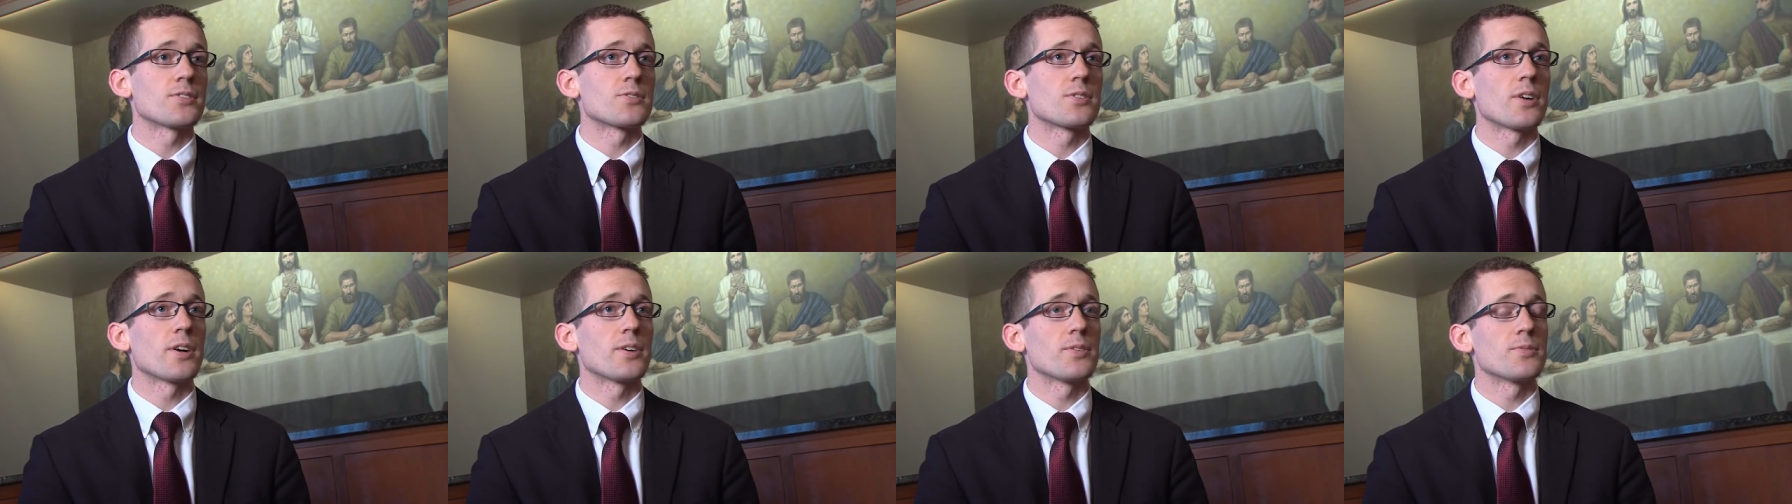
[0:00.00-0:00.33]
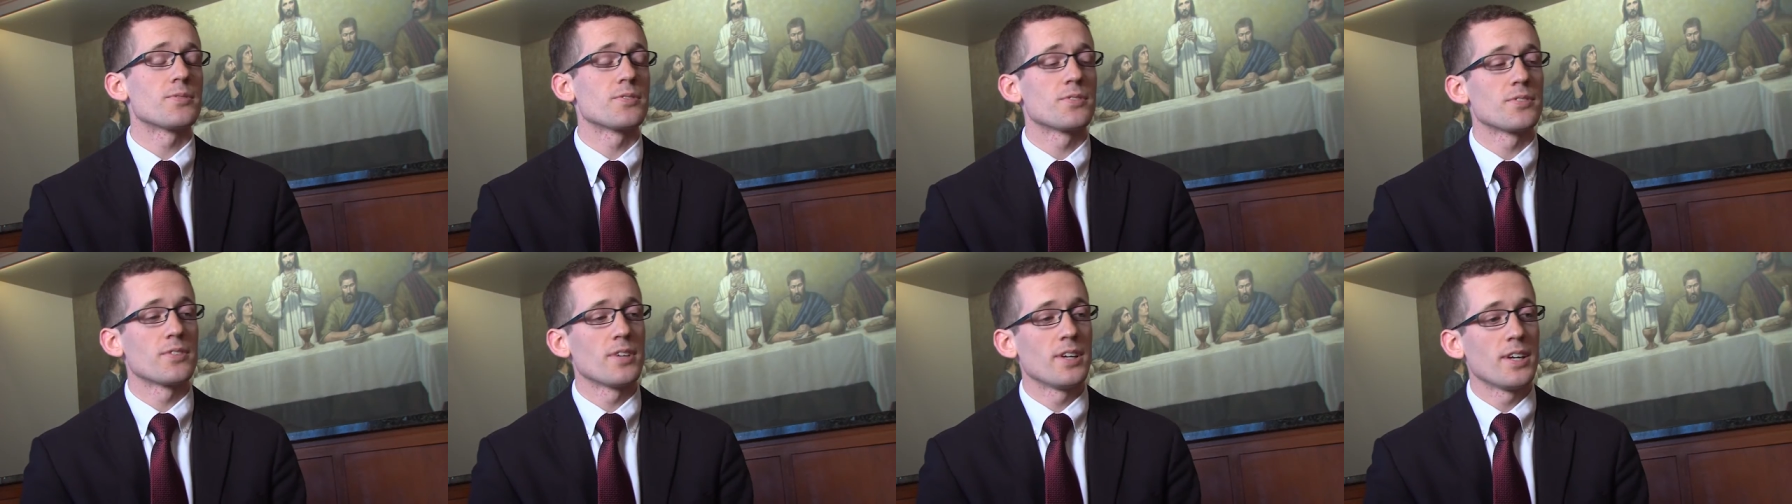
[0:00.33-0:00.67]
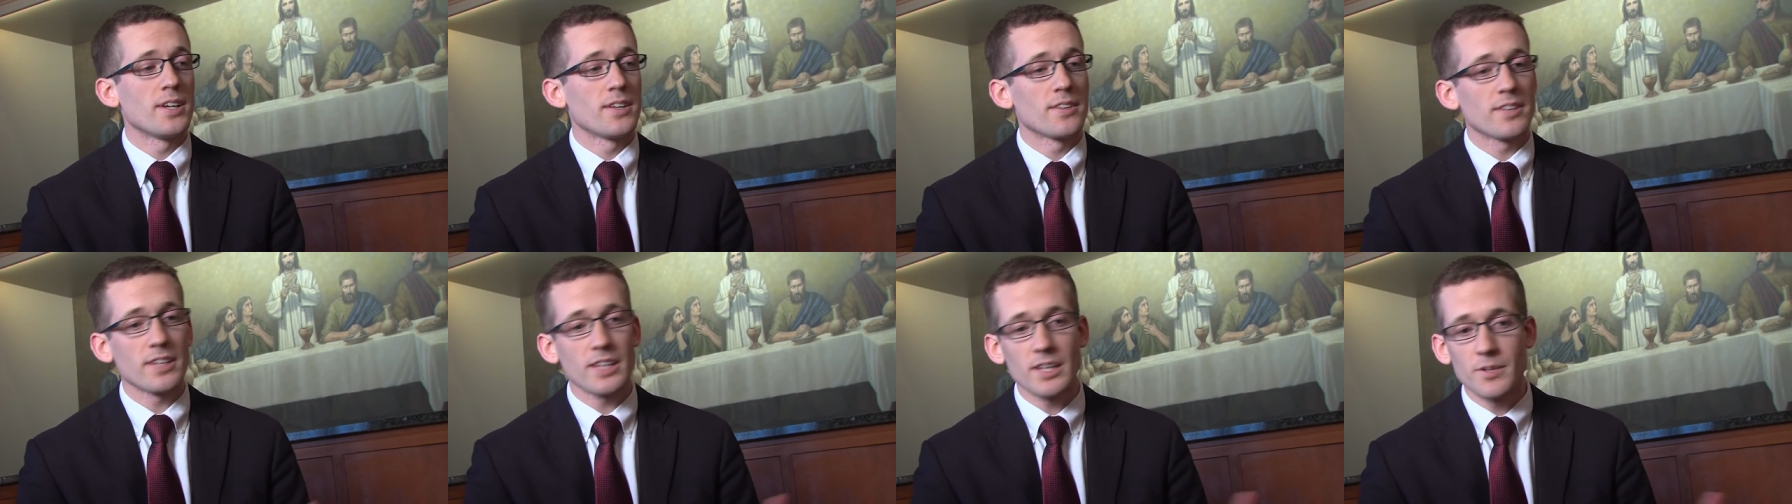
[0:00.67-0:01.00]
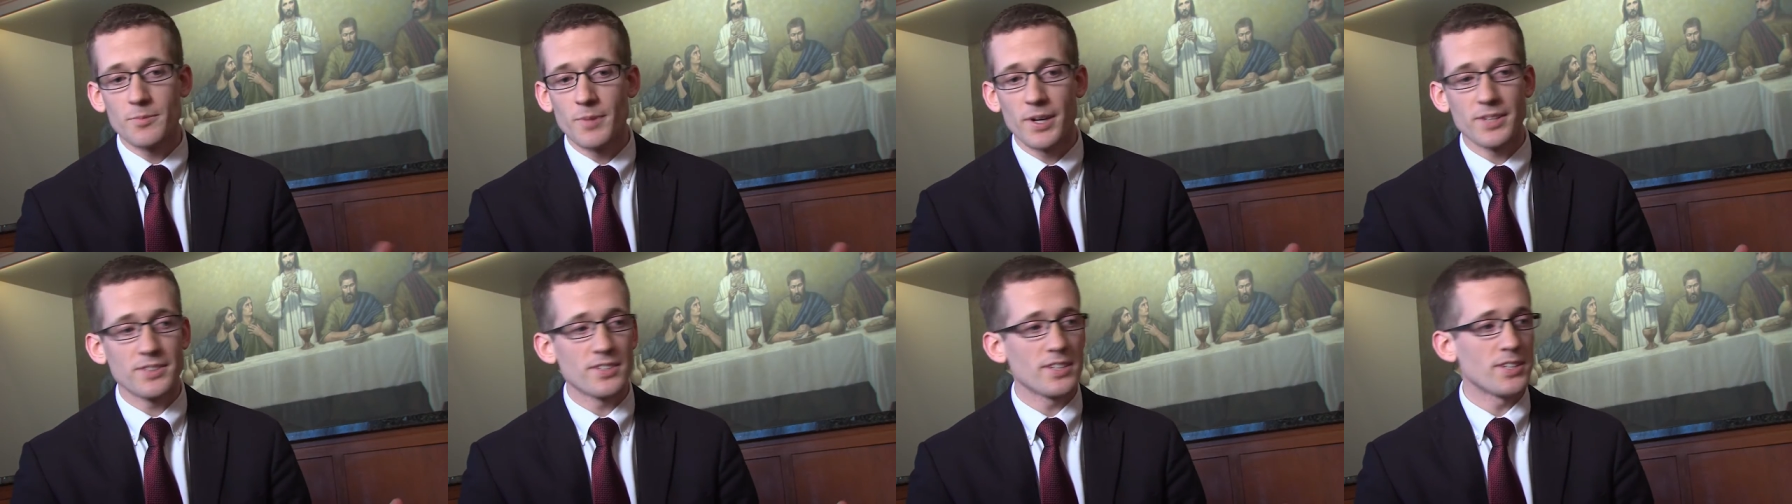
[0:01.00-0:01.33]
So I was thinking
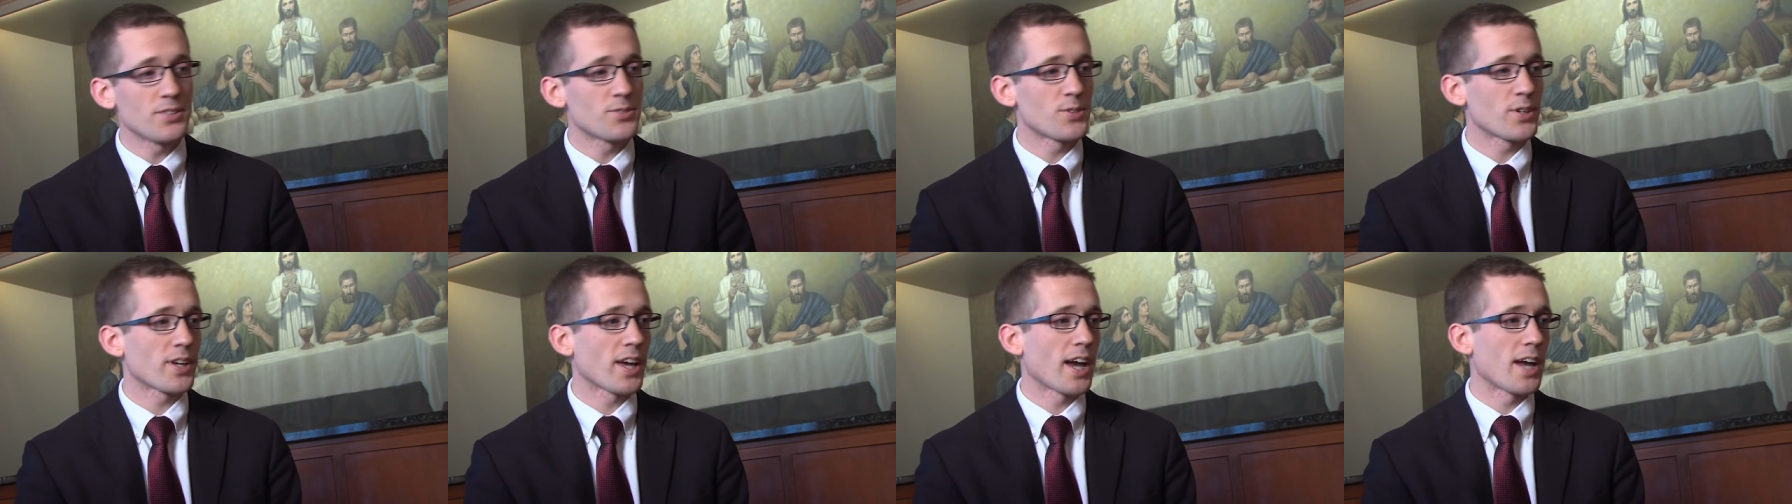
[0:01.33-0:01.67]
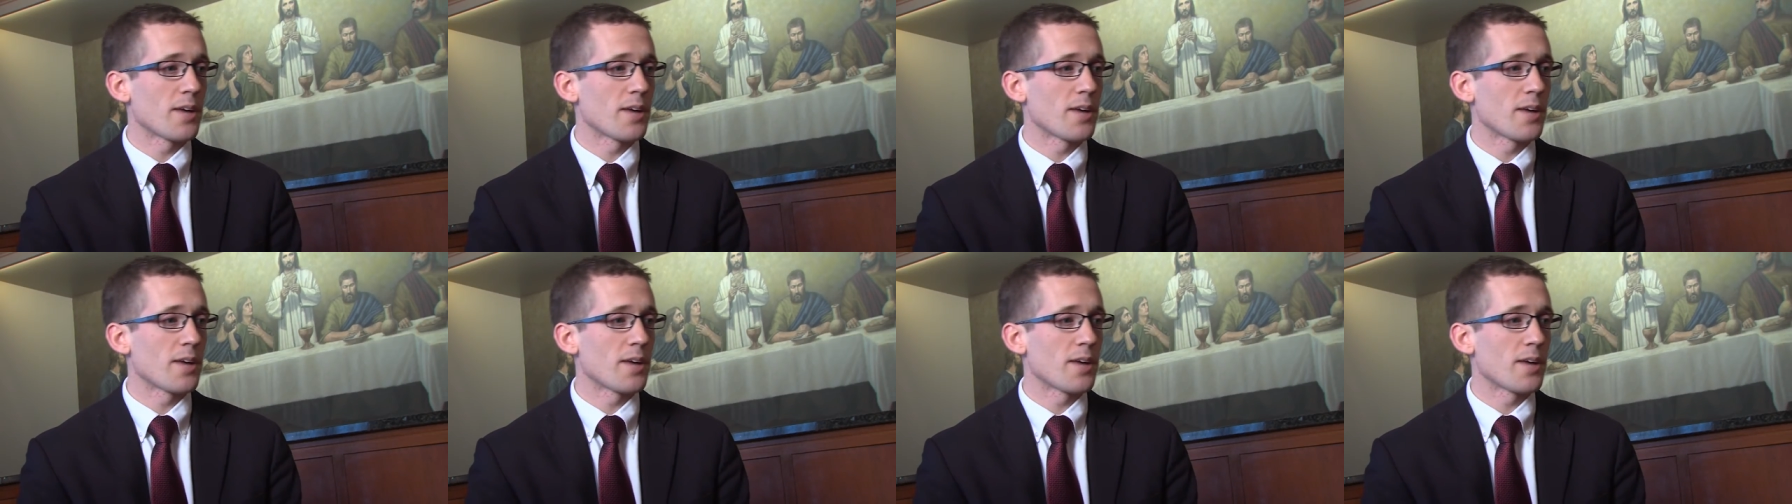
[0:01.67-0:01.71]
about teaching.